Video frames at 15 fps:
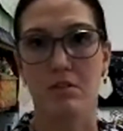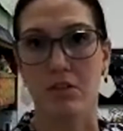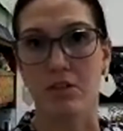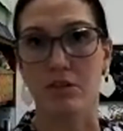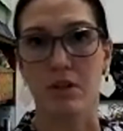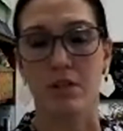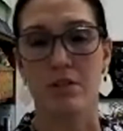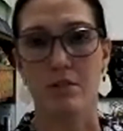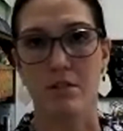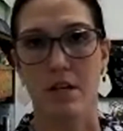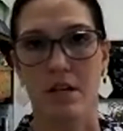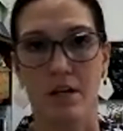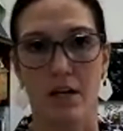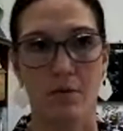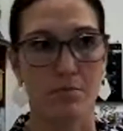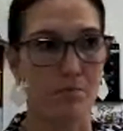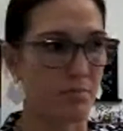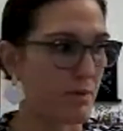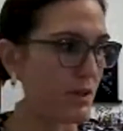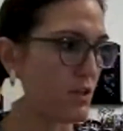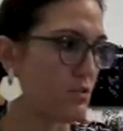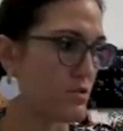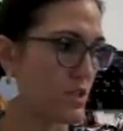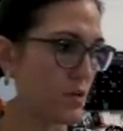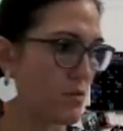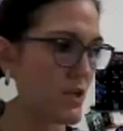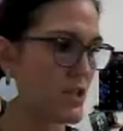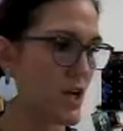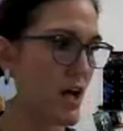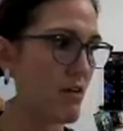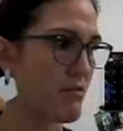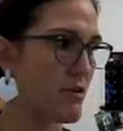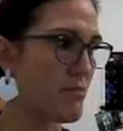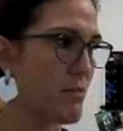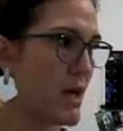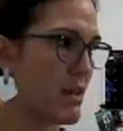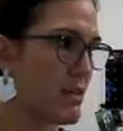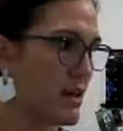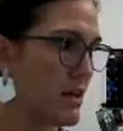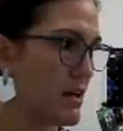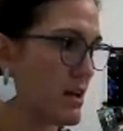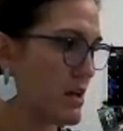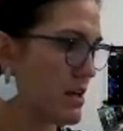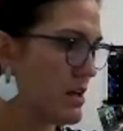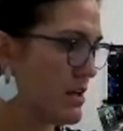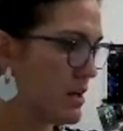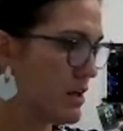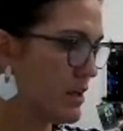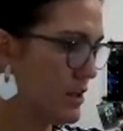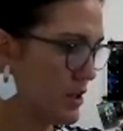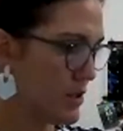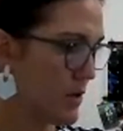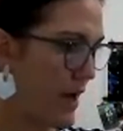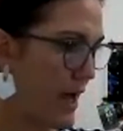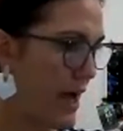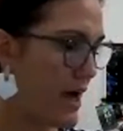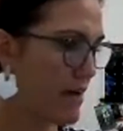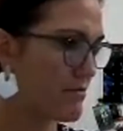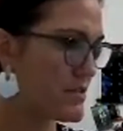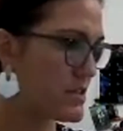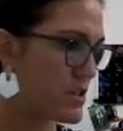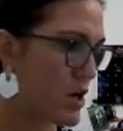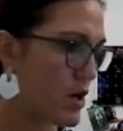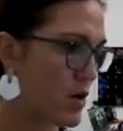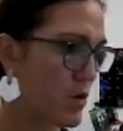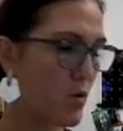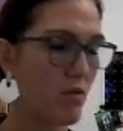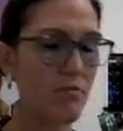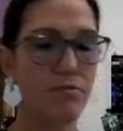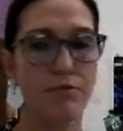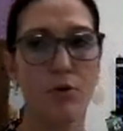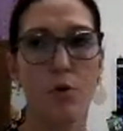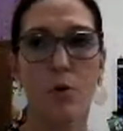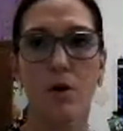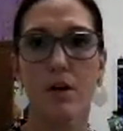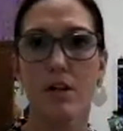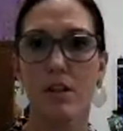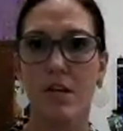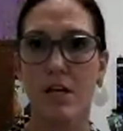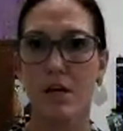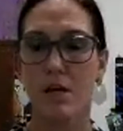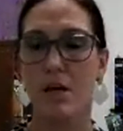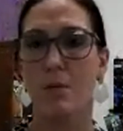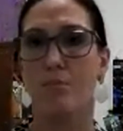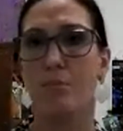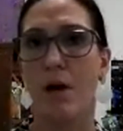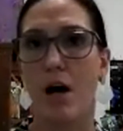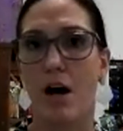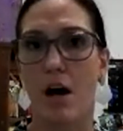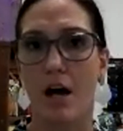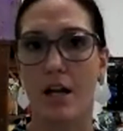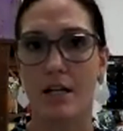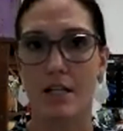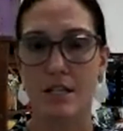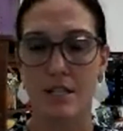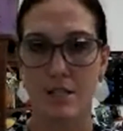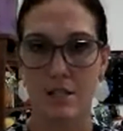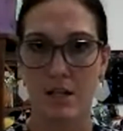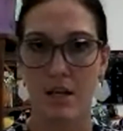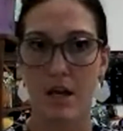you can set it up using whichever method you have. So for the bond